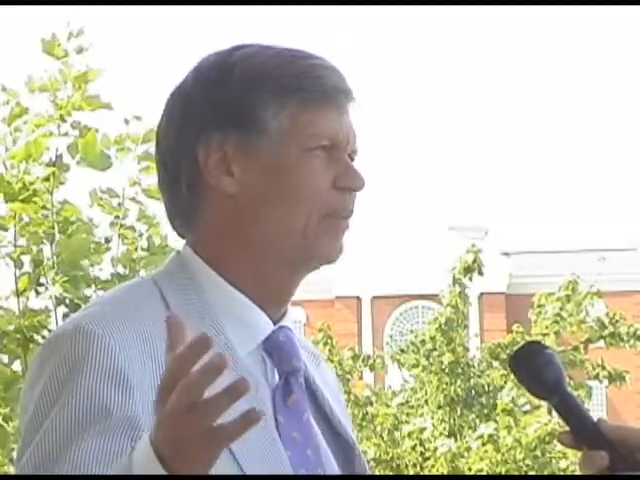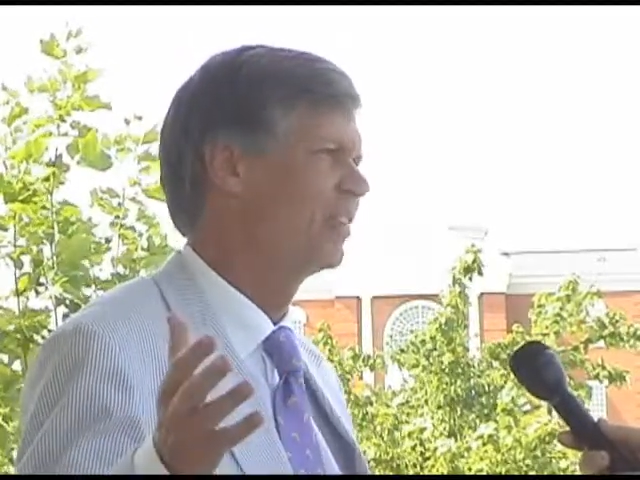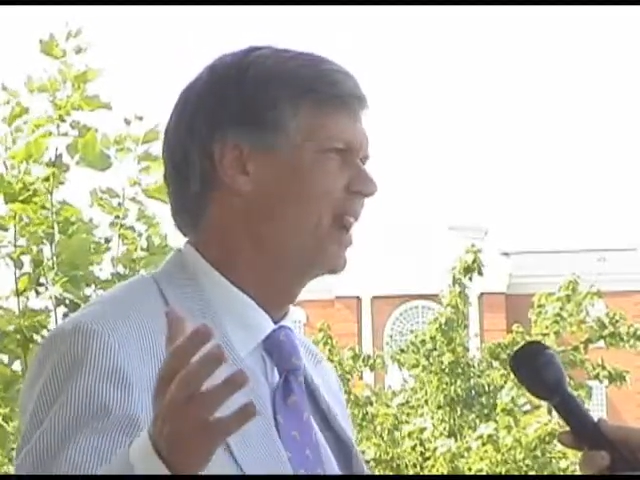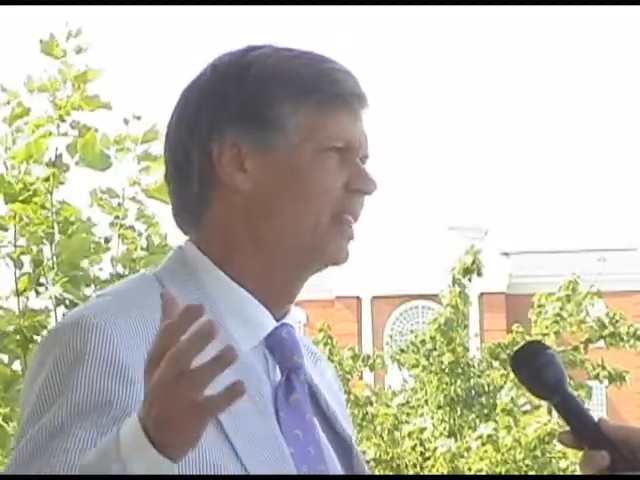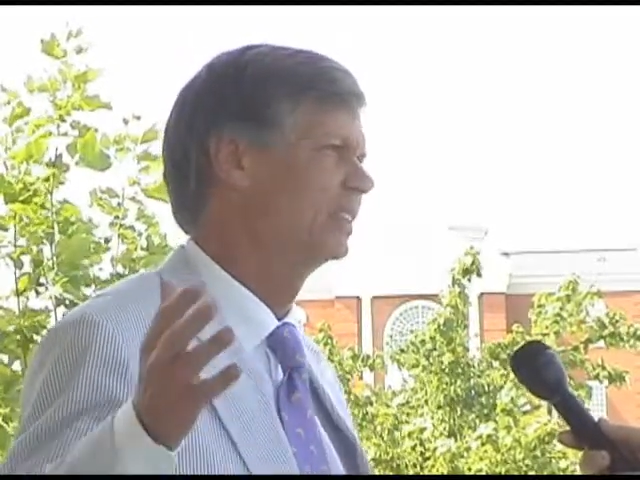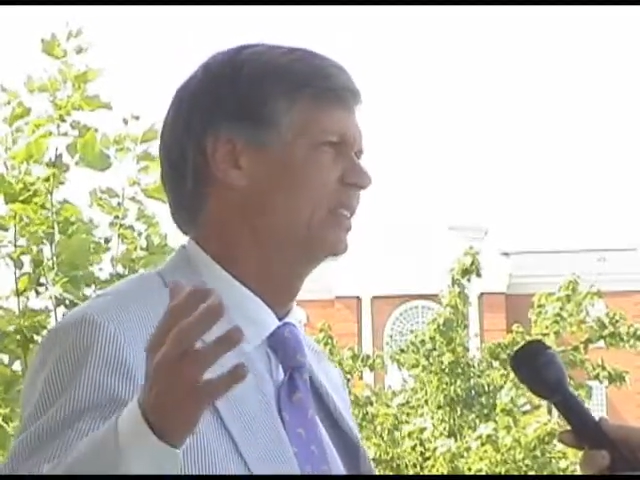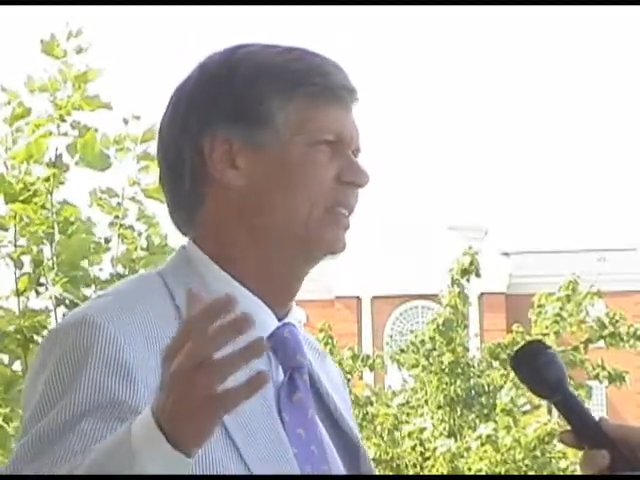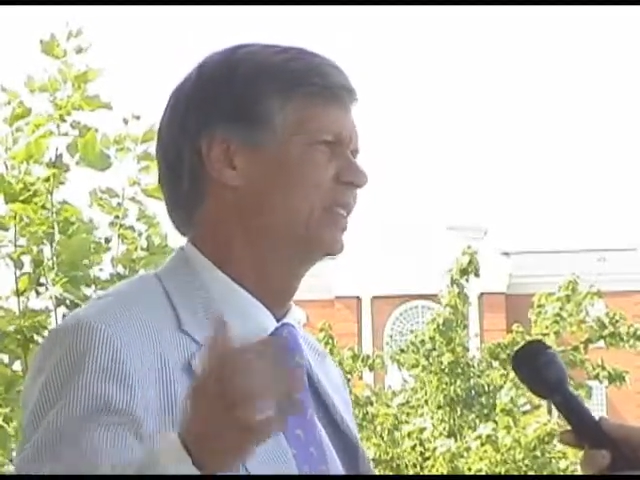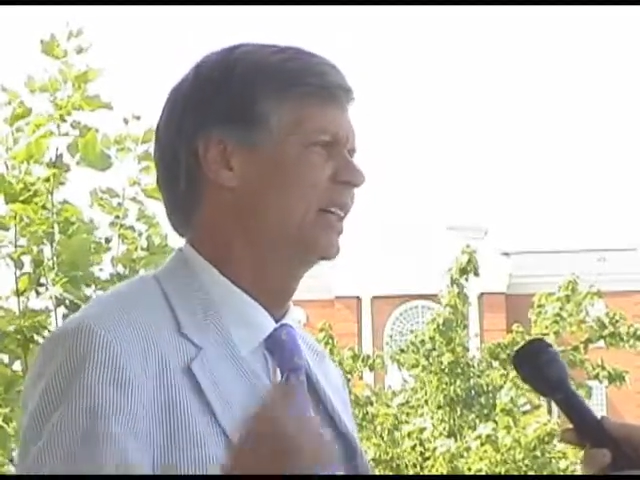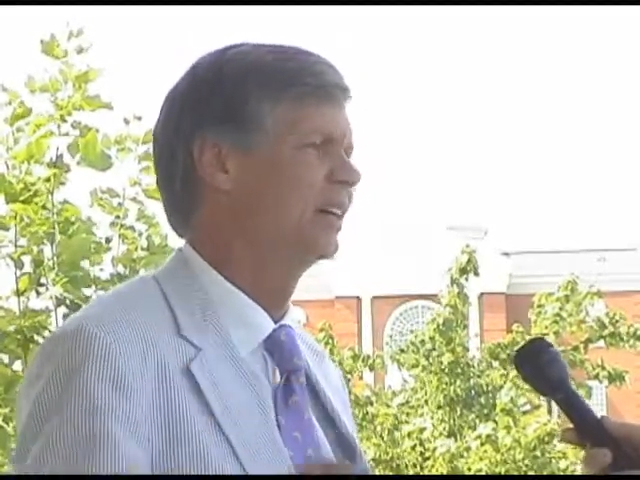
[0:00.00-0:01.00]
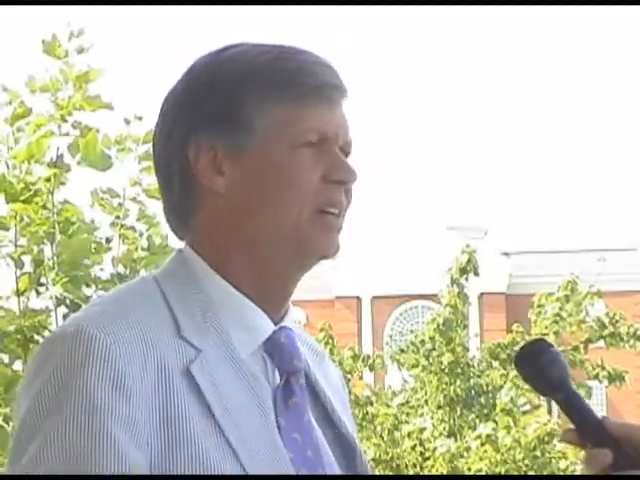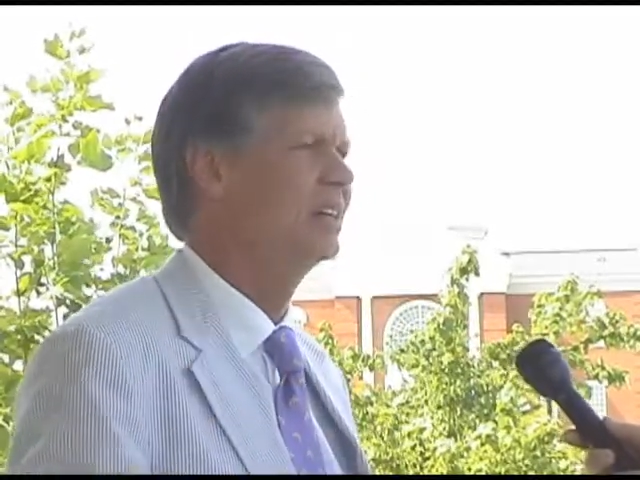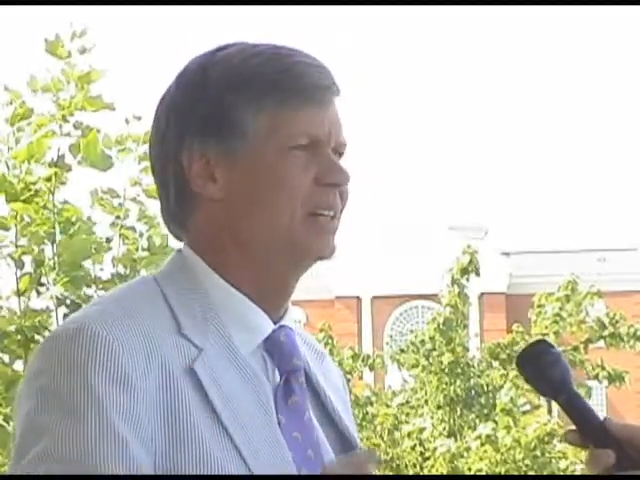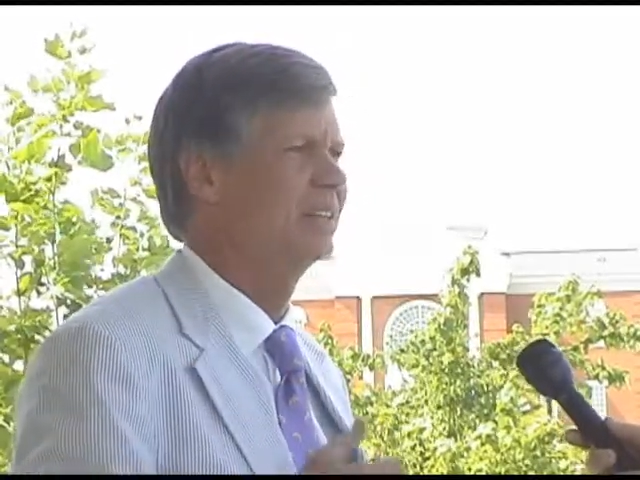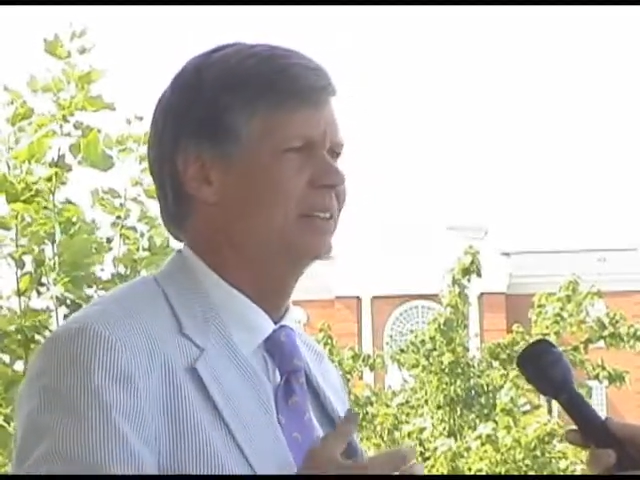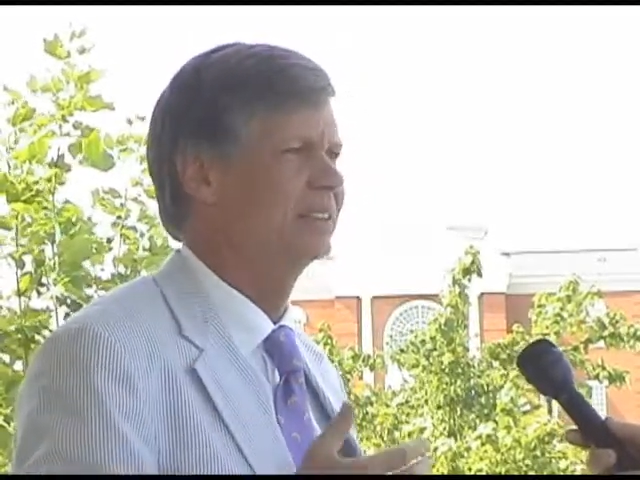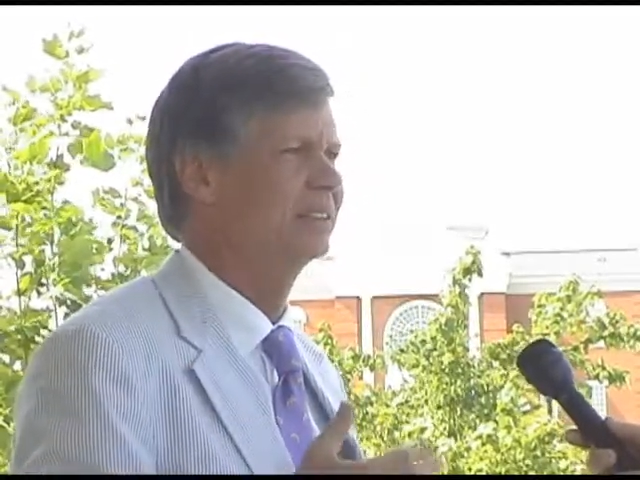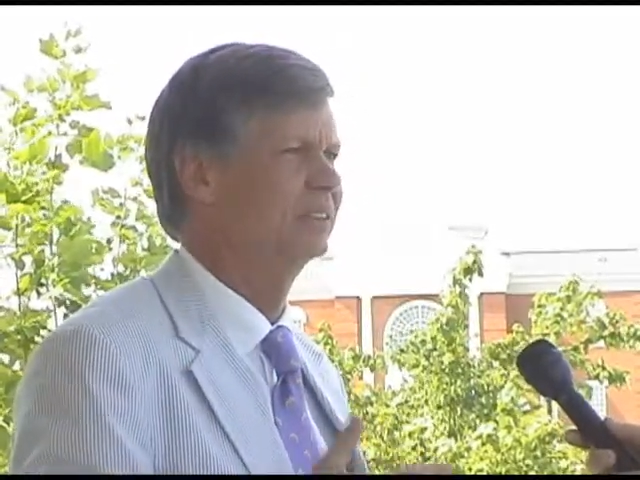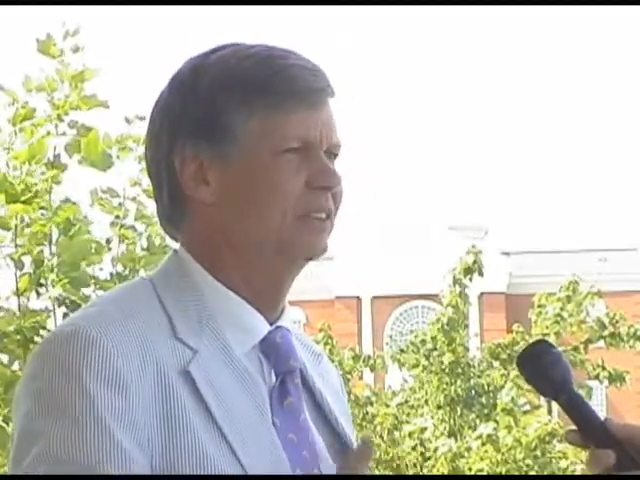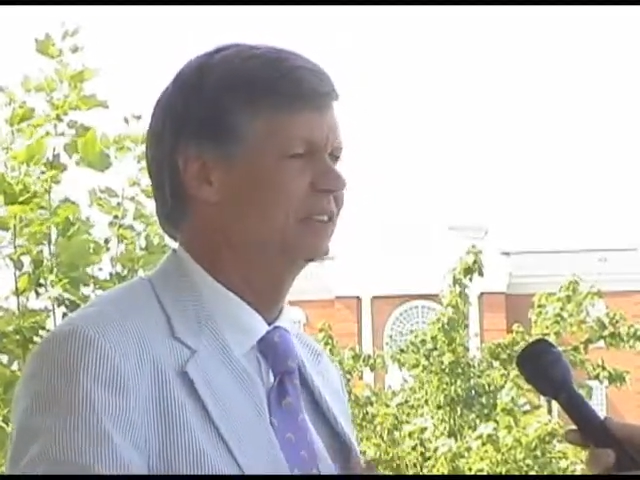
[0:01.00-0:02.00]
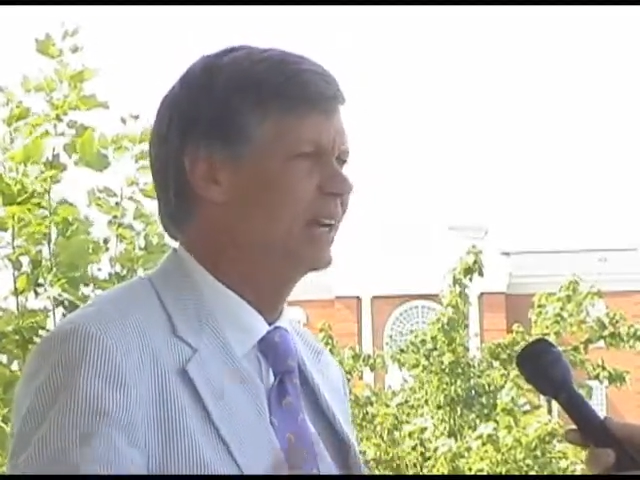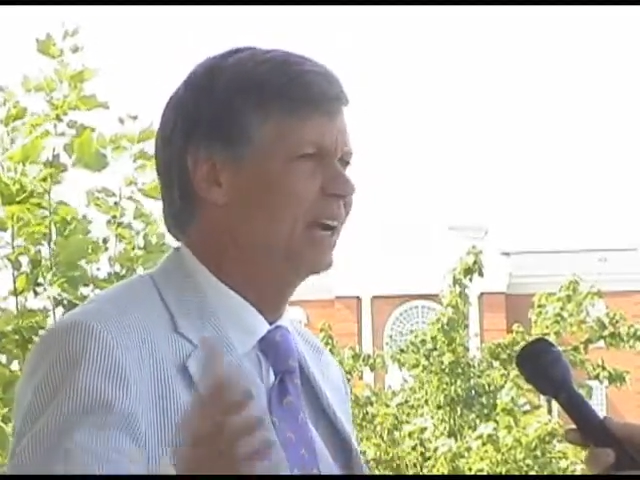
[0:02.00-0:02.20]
fountains, our just